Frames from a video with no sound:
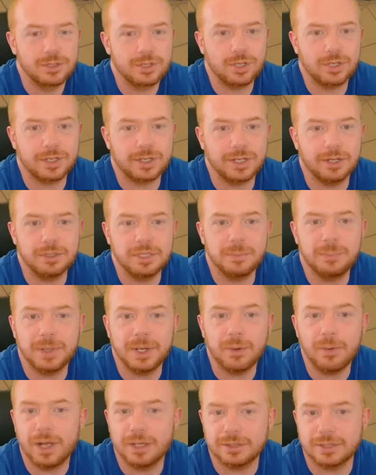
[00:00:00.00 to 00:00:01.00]
Sure, guilt. It's
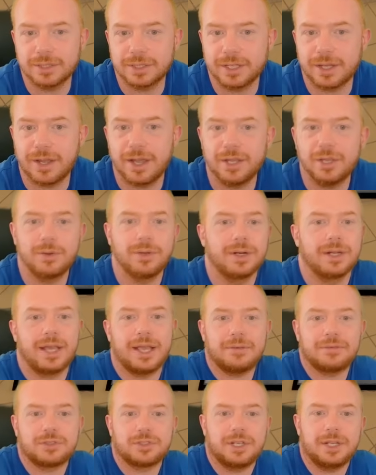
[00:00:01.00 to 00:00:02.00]
been a while since I caught you in
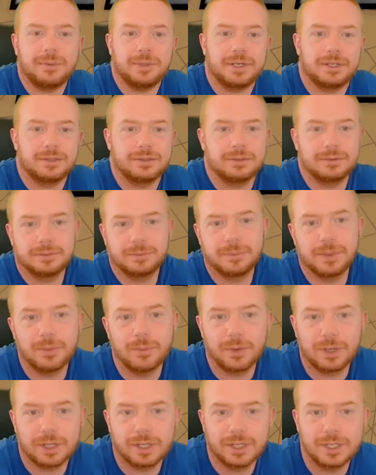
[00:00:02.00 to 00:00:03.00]
live stream.
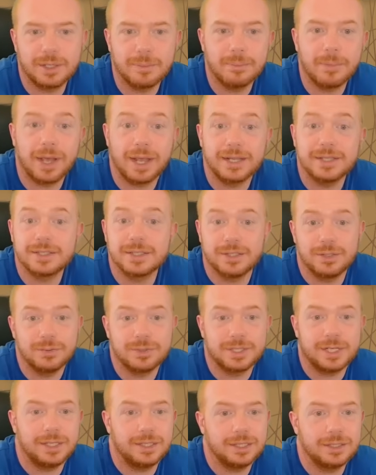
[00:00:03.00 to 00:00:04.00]
Been working in the mines in
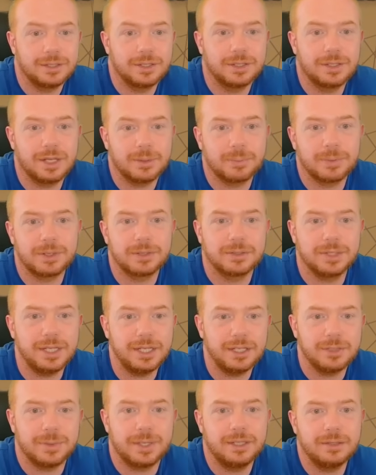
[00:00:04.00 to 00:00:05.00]
New Zealand. Good luck, brother.
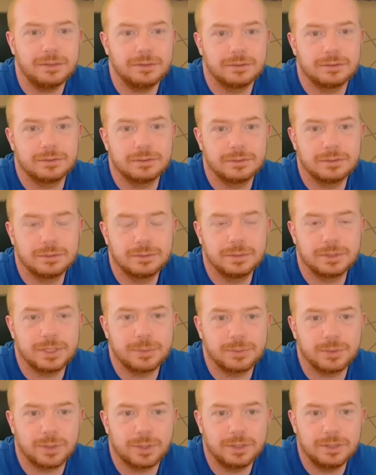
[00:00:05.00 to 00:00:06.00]
Thank you, man. What's
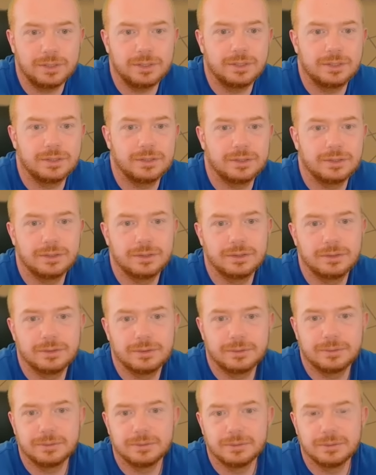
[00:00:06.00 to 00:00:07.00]
up, Jordan?
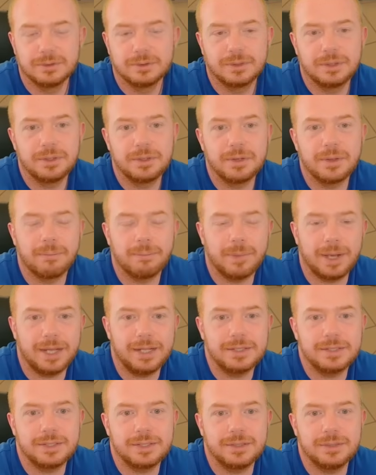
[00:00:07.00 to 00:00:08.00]
The
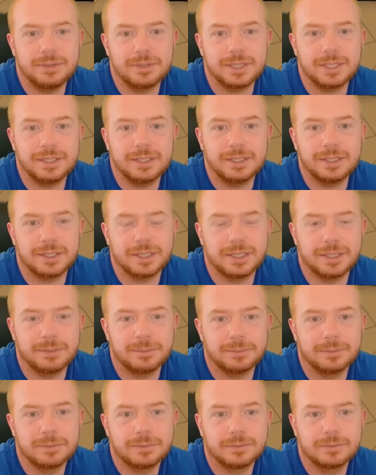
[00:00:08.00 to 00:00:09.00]
mines in New Zealand.
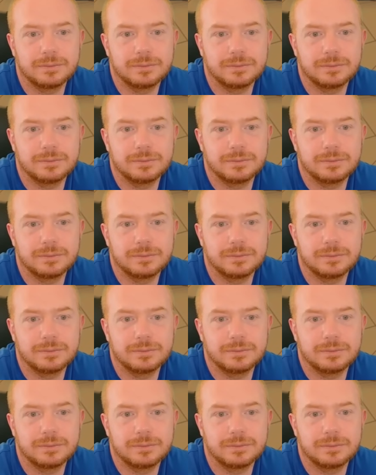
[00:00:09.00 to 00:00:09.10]
Damn.